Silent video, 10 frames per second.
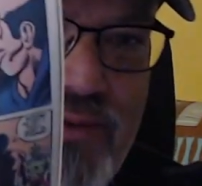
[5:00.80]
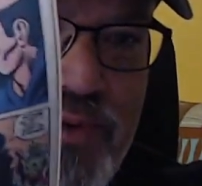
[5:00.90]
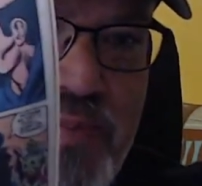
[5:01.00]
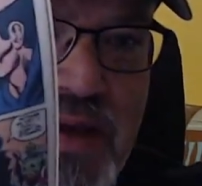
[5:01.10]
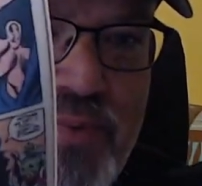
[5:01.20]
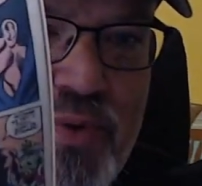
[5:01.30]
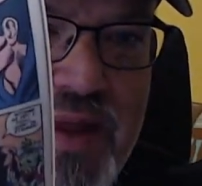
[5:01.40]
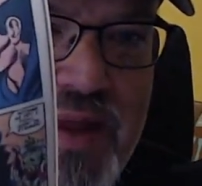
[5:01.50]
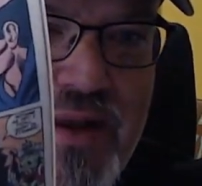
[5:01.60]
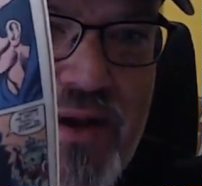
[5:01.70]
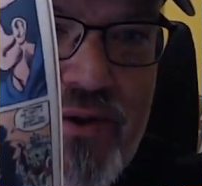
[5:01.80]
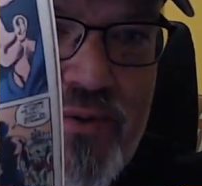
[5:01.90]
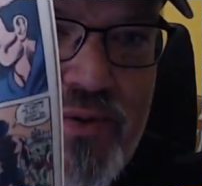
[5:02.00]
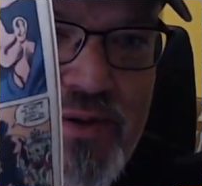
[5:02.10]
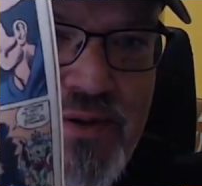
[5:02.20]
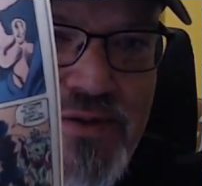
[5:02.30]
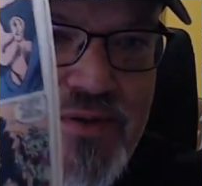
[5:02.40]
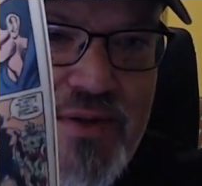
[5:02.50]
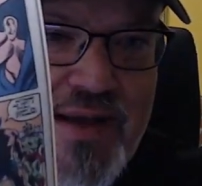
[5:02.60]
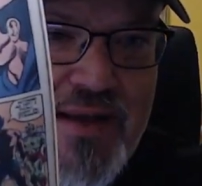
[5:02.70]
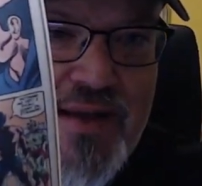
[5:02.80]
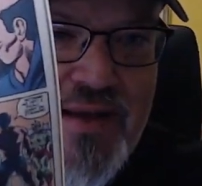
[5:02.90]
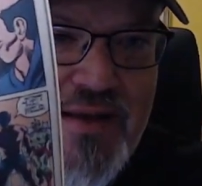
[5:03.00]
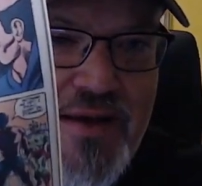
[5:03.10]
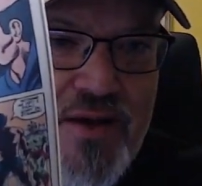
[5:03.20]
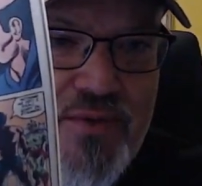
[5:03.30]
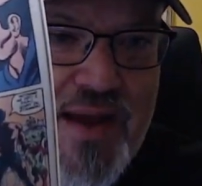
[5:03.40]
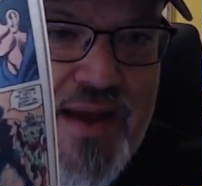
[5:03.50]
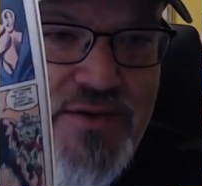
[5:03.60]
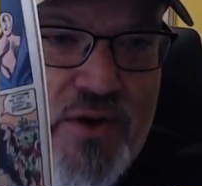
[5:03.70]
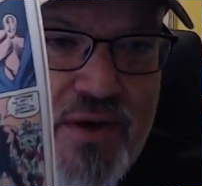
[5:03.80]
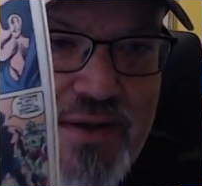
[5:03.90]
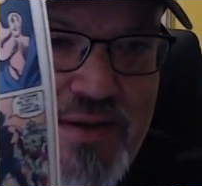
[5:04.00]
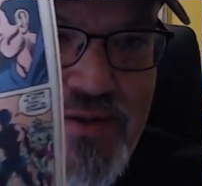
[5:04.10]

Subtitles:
with people they know. So, like, you know, the Asgardians